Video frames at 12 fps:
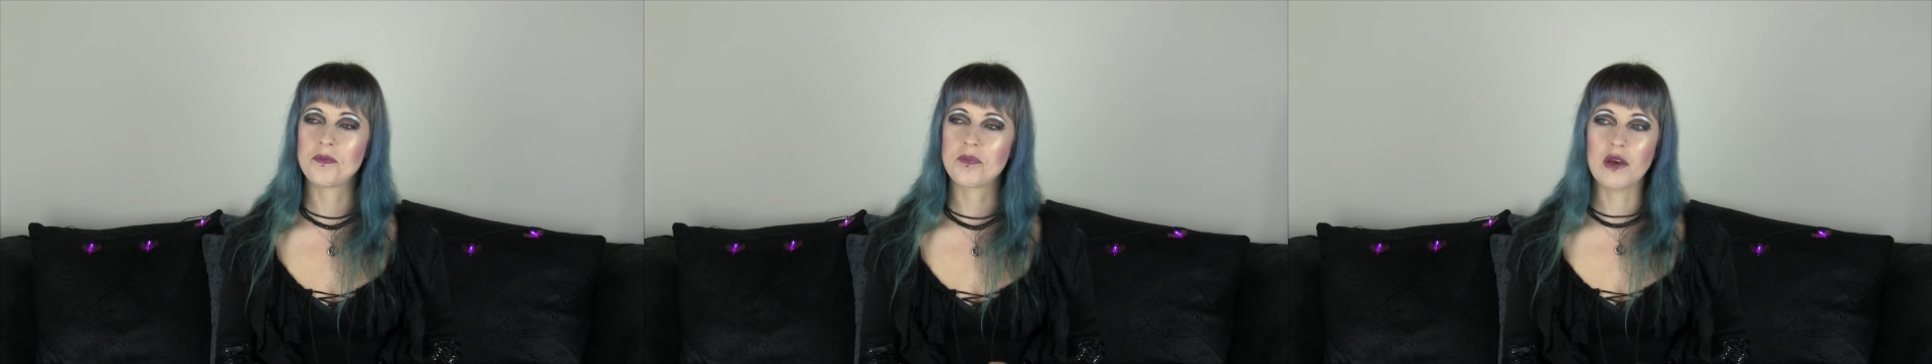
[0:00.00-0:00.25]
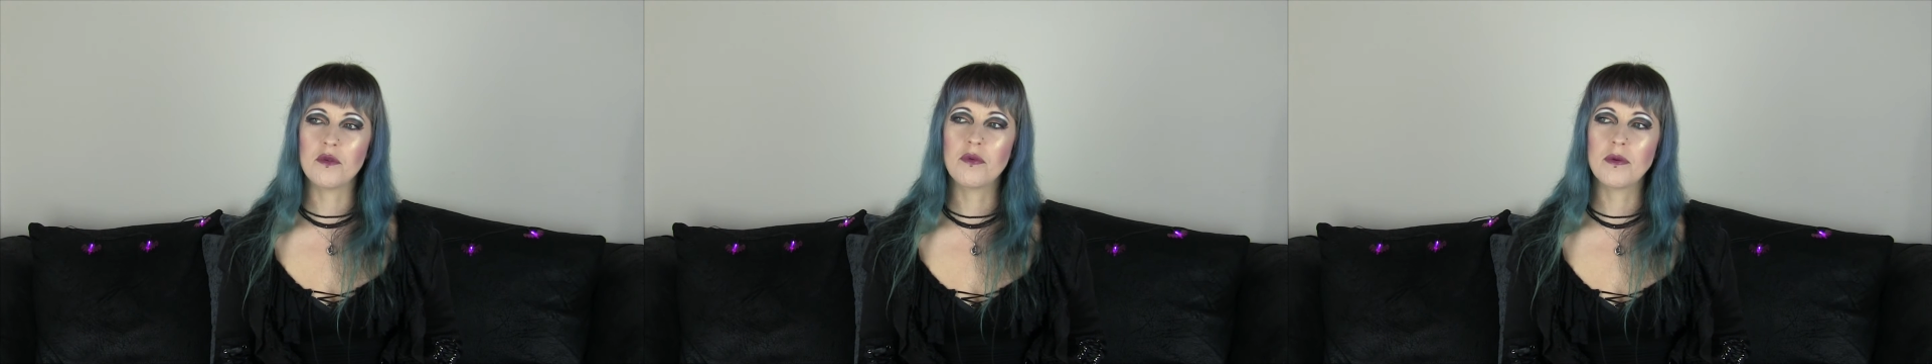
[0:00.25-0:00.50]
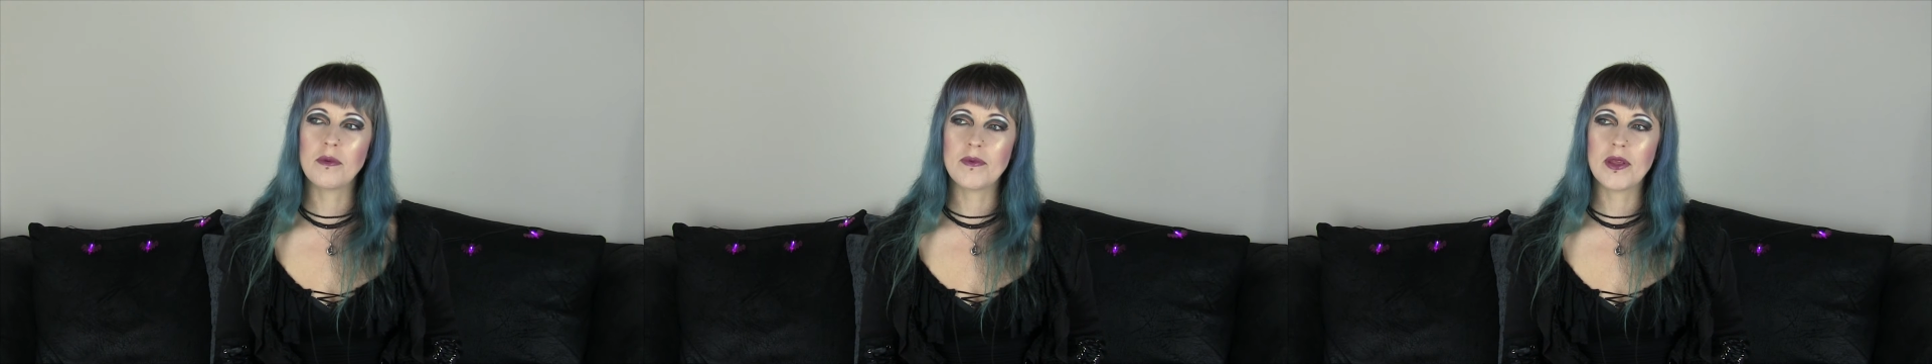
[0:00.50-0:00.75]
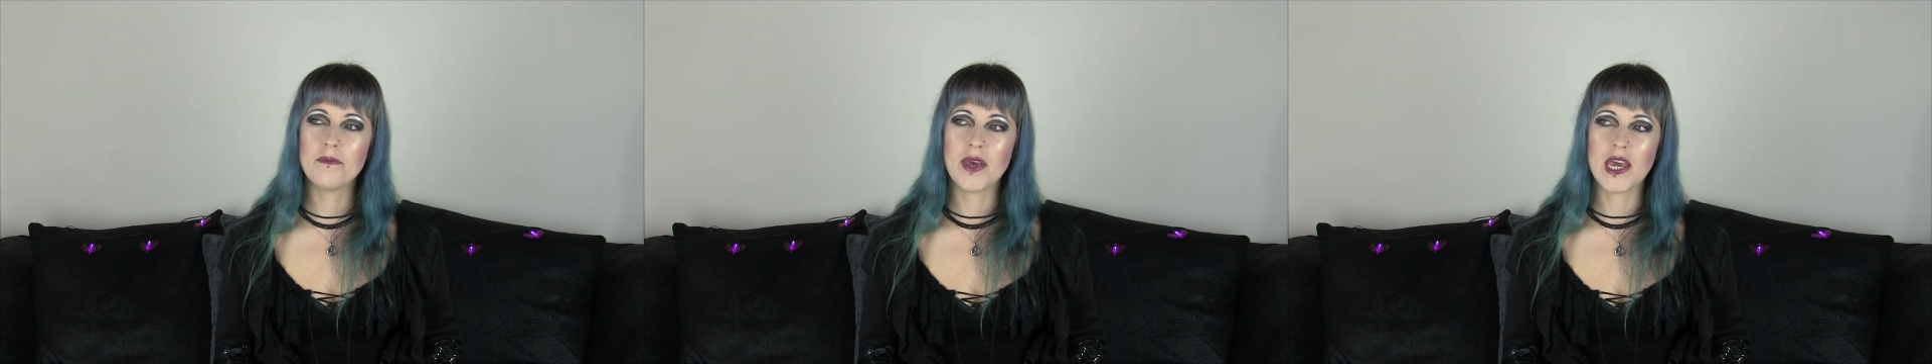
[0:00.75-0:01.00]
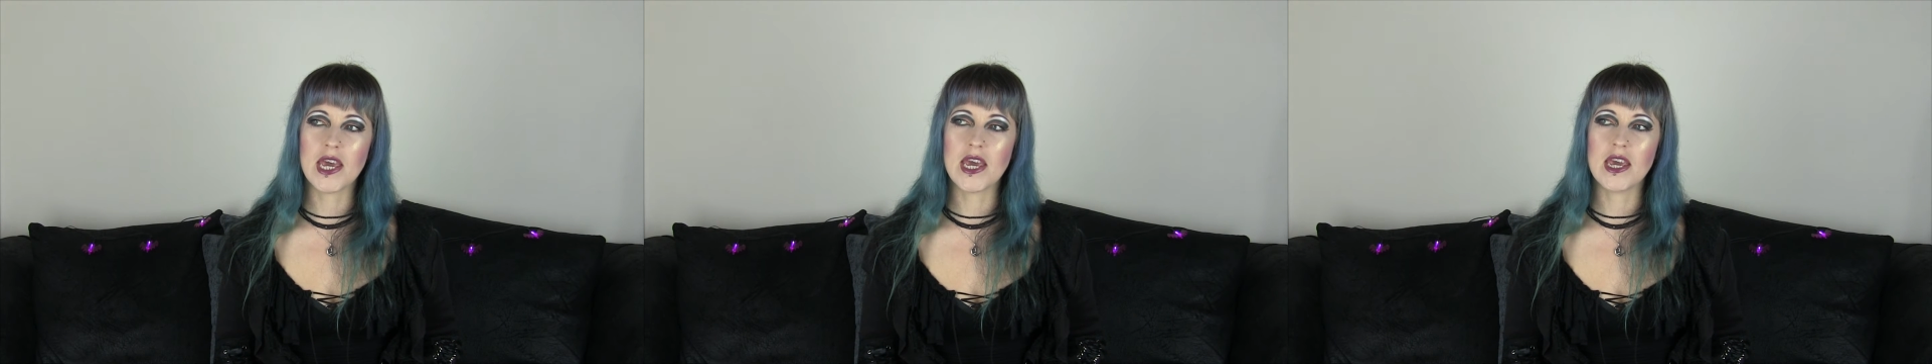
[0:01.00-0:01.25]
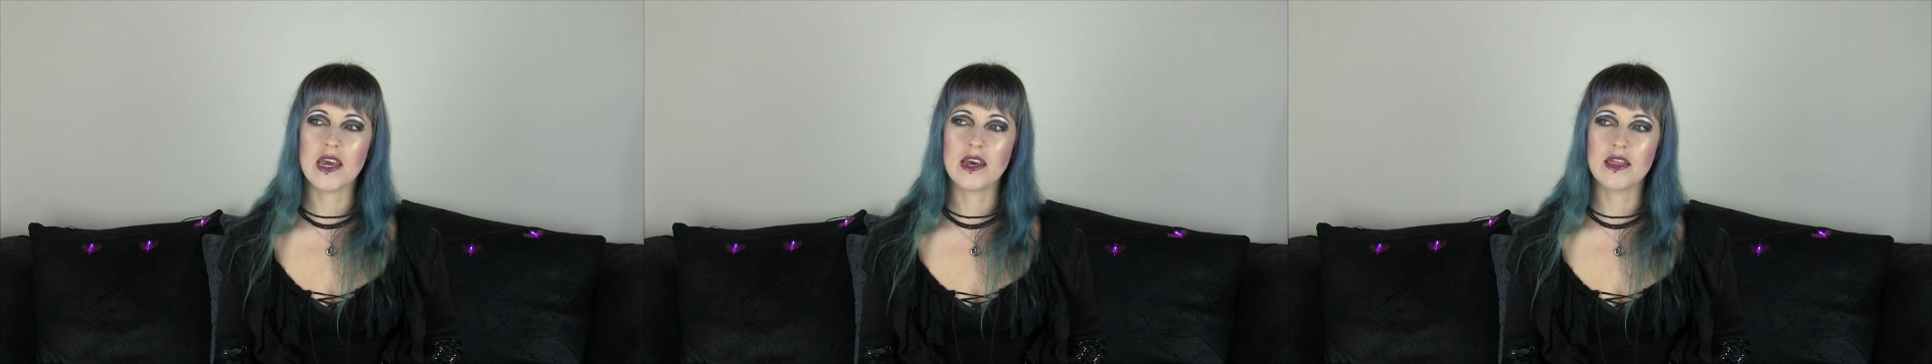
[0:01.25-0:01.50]
That would probably
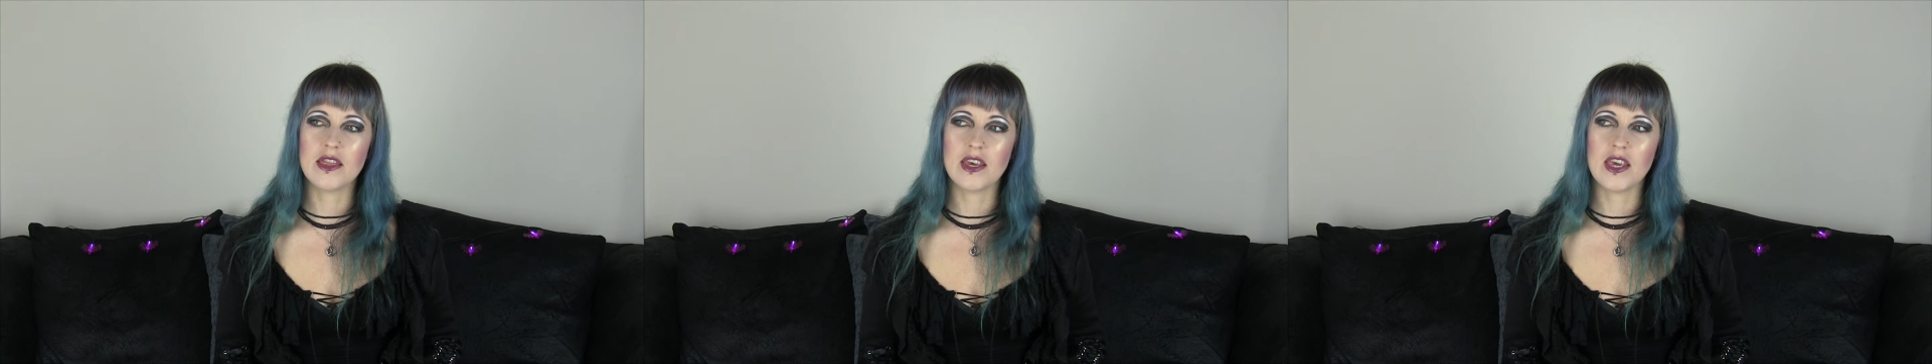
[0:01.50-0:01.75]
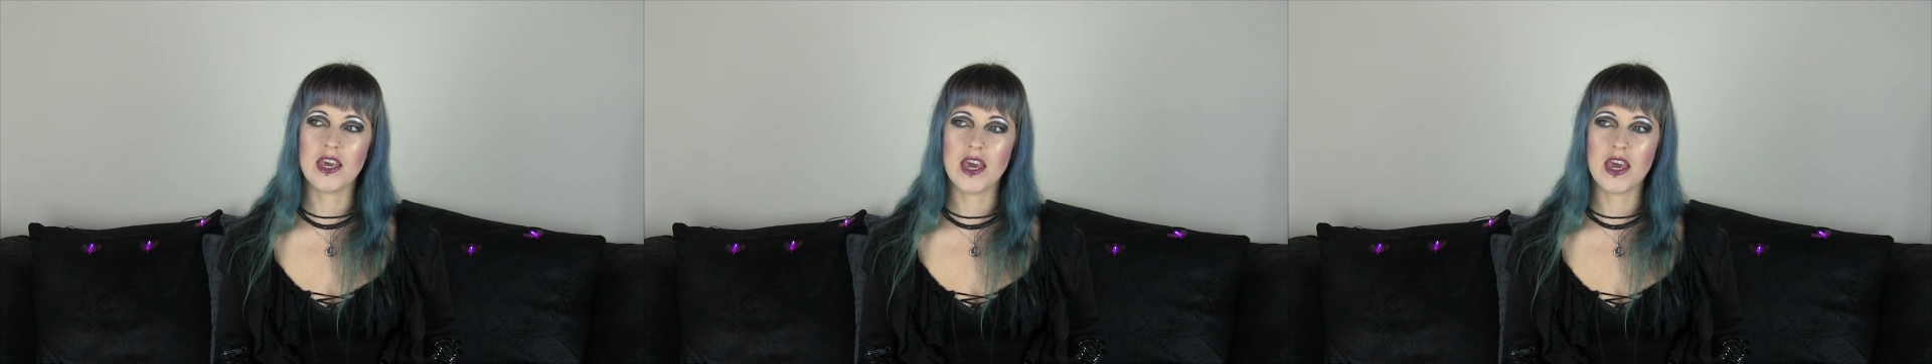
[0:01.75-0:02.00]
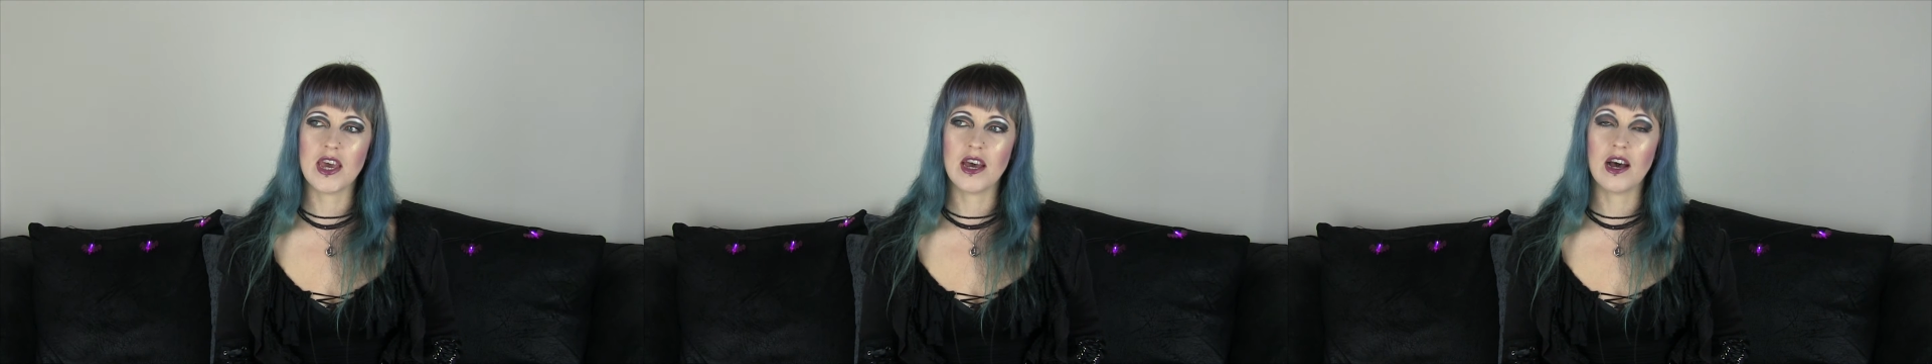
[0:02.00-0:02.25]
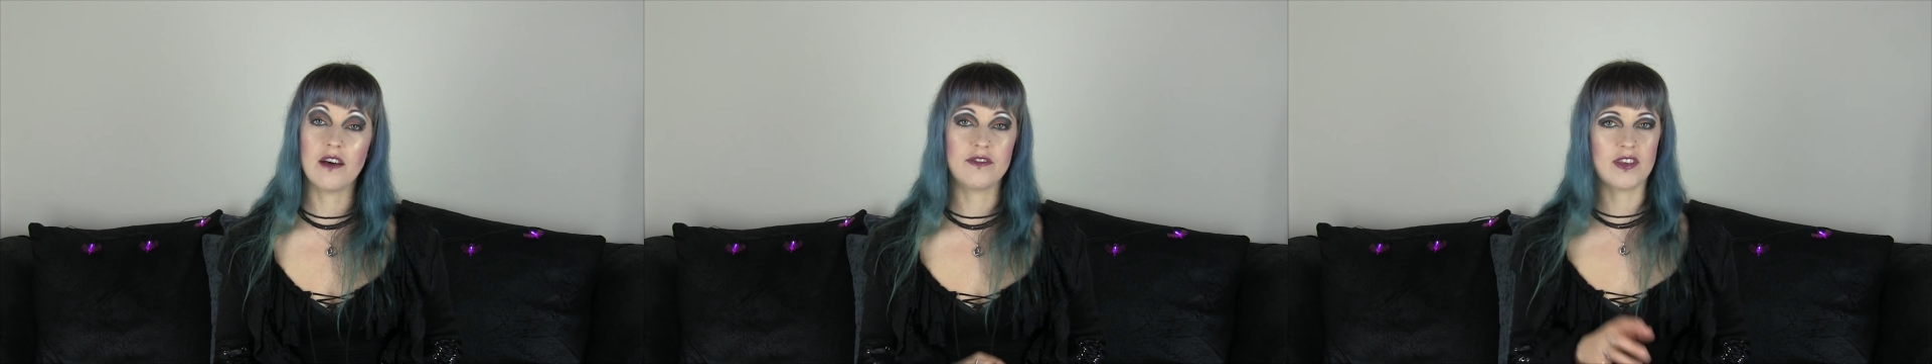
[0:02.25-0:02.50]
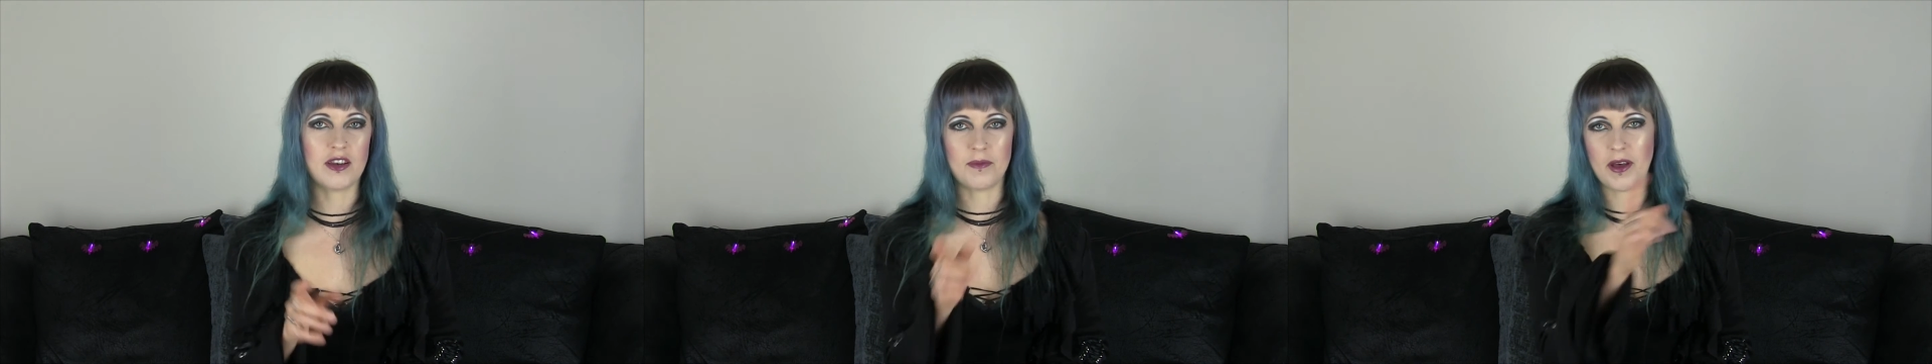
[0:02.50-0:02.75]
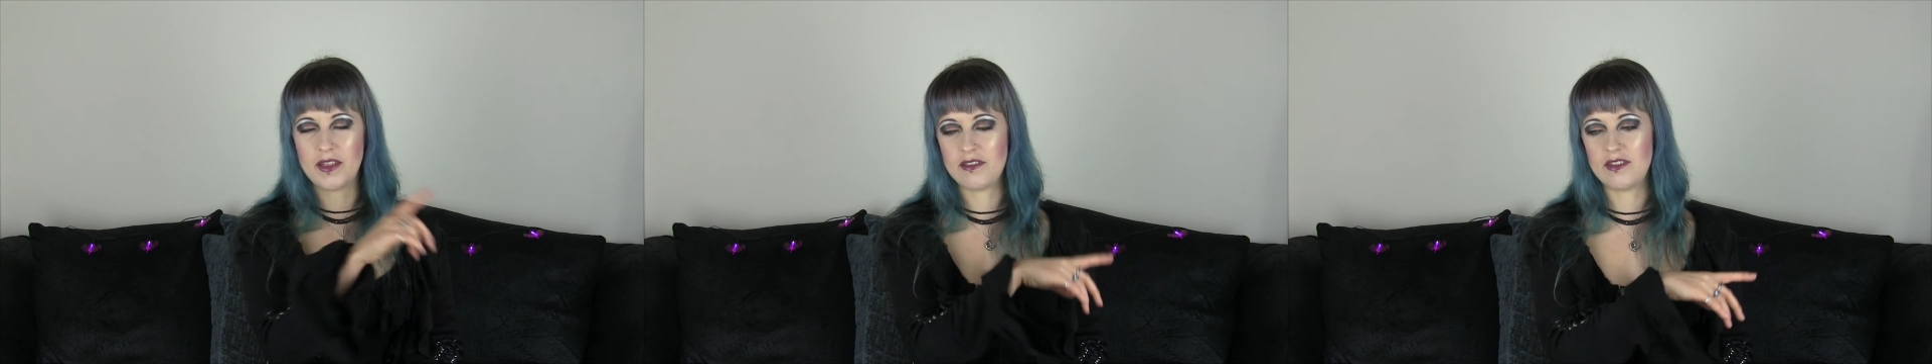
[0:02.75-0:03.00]
be the year, I've said
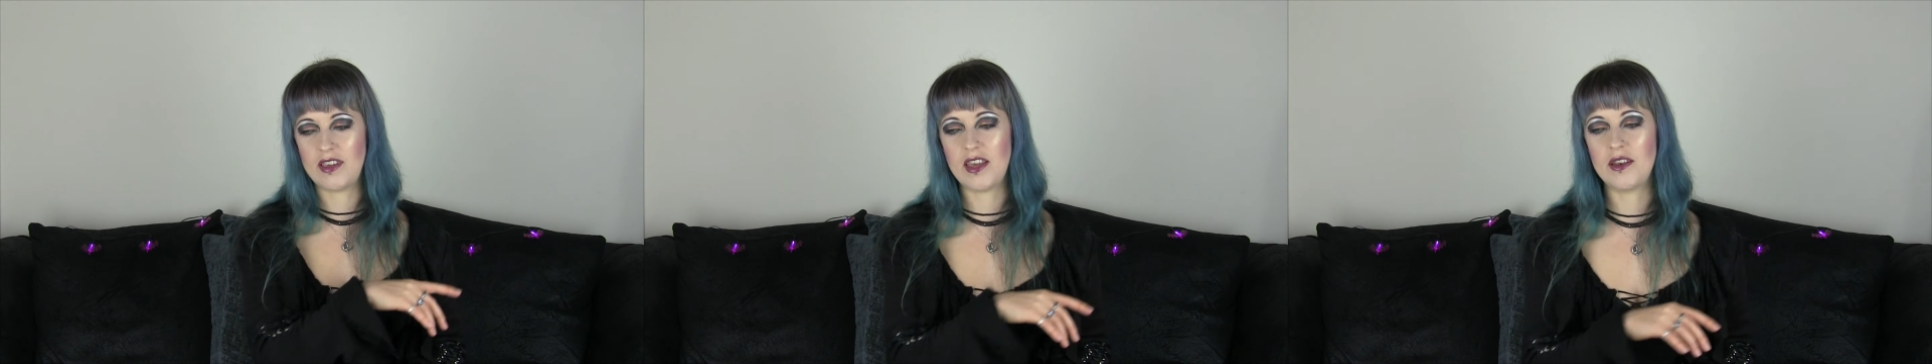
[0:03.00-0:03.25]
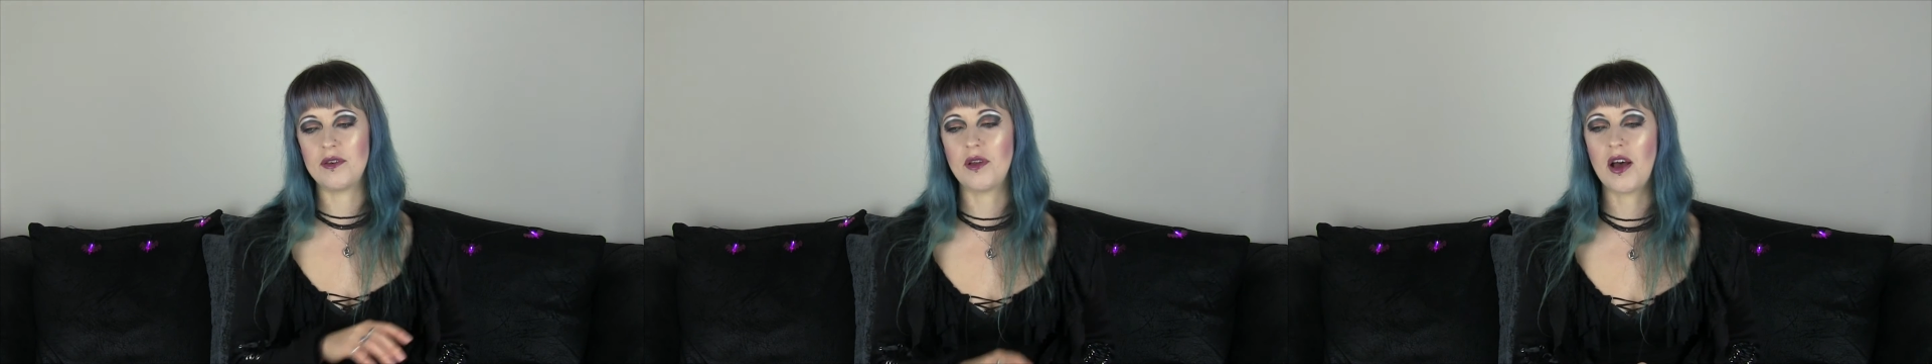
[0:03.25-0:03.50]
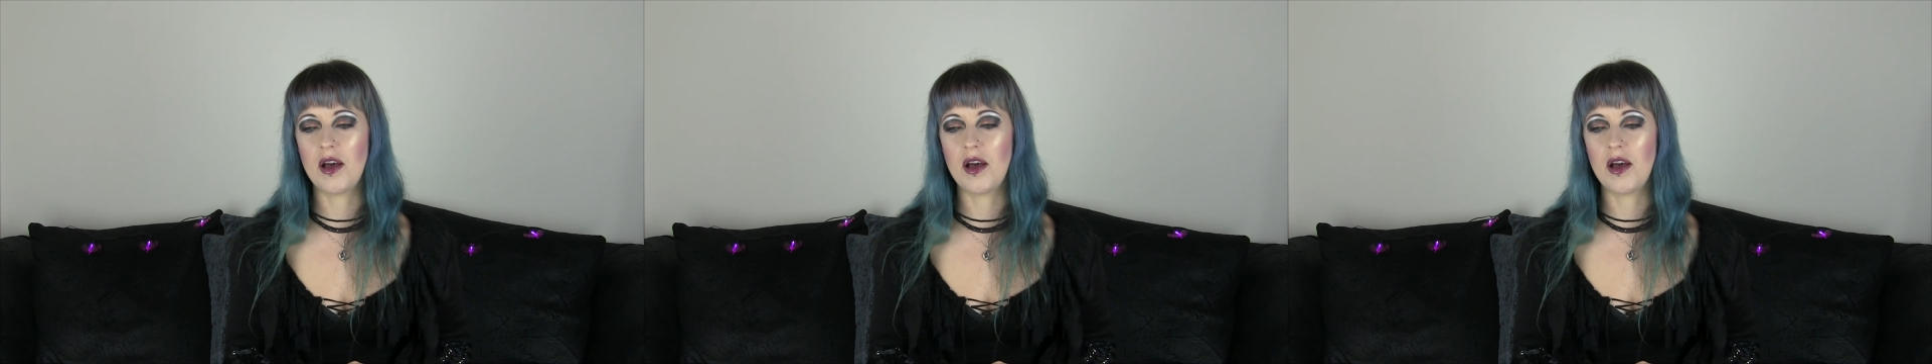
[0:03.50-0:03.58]
about this in